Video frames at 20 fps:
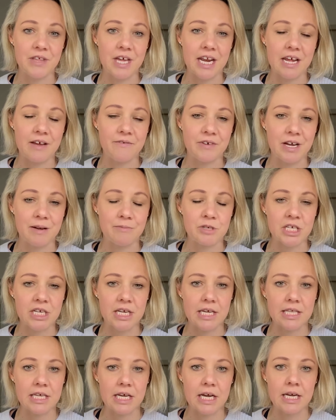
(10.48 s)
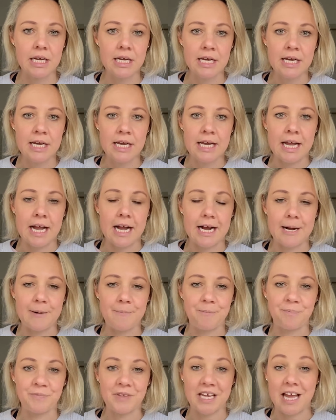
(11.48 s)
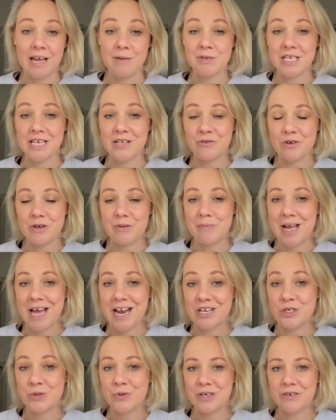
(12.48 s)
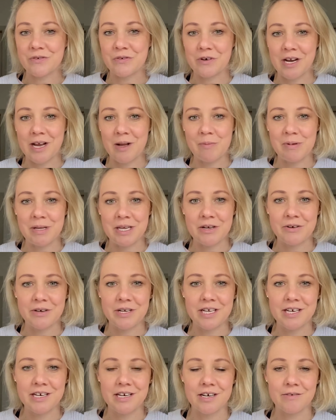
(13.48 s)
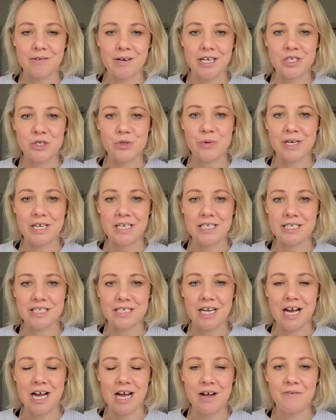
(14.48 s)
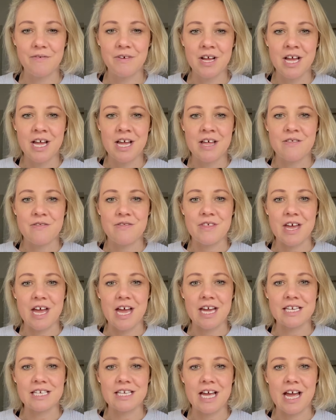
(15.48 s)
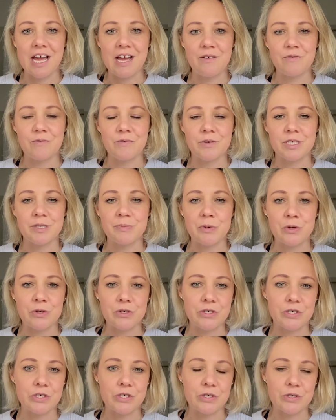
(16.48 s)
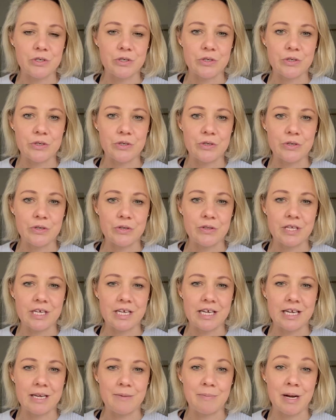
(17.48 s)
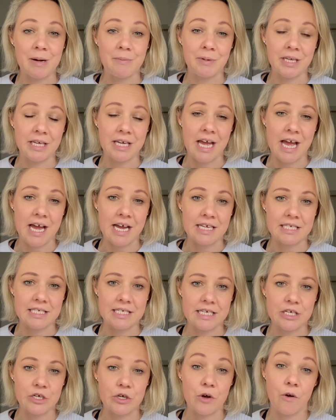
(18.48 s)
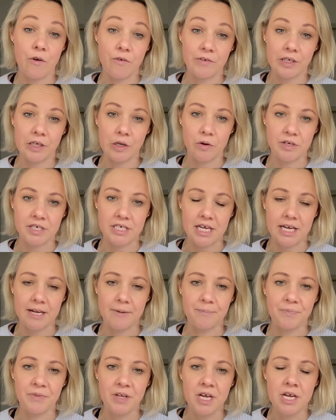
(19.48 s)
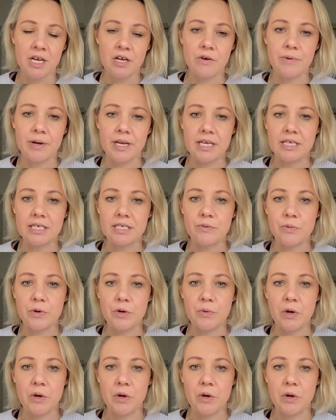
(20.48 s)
that have come together. They came together in about a 24-hour period, and around 20 staff that have responded to the public housing COVID lockdown. We were